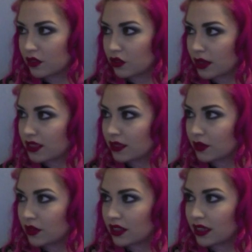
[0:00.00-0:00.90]
dramatic
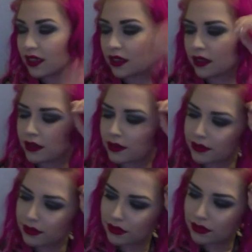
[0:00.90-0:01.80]
music.
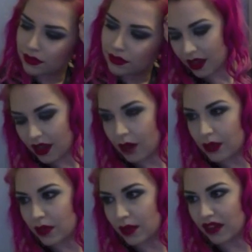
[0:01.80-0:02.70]
I'm
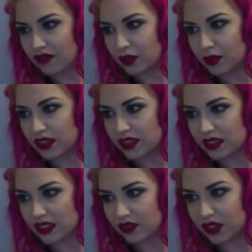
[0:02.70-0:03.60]
in a bathroom, so this
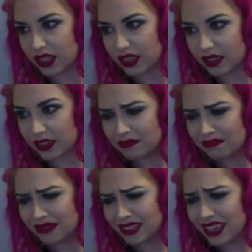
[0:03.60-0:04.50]
is convenient. Oh no,
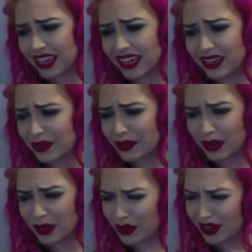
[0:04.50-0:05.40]
I
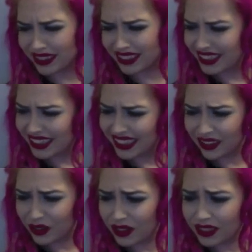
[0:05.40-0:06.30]

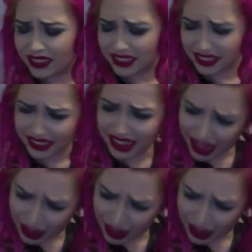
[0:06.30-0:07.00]
want to dye